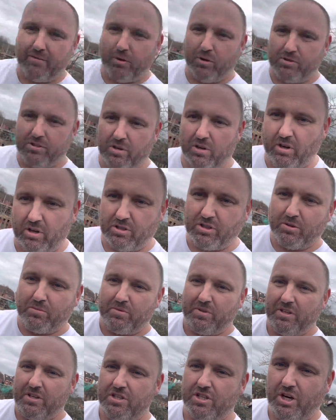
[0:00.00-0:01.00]
also got
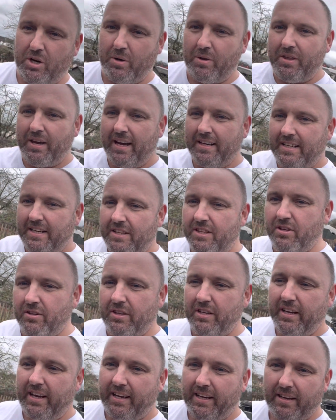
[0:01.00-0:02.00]
something to show you that I did the other
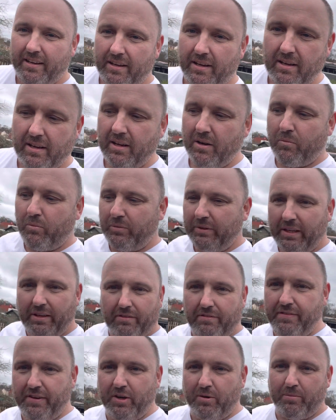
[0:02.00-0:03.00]
day. Didn't
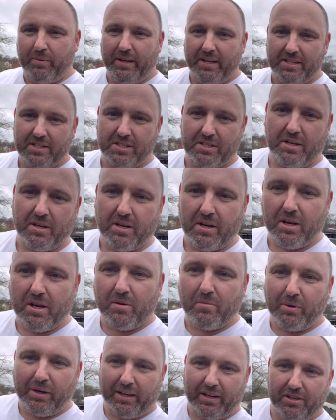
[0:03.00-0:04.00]
film this,
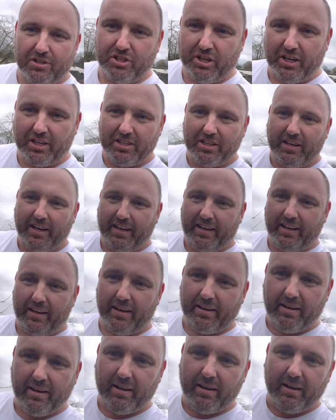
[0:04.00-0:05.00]
but I can show you today.
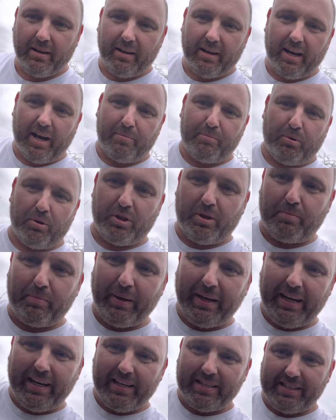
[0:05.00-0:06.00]
I put the
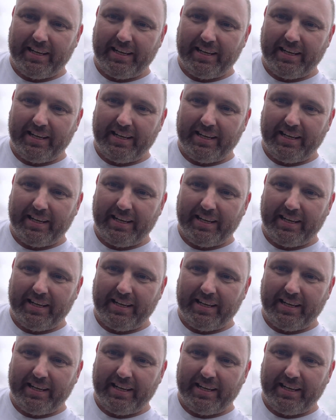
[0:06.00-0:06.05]
peas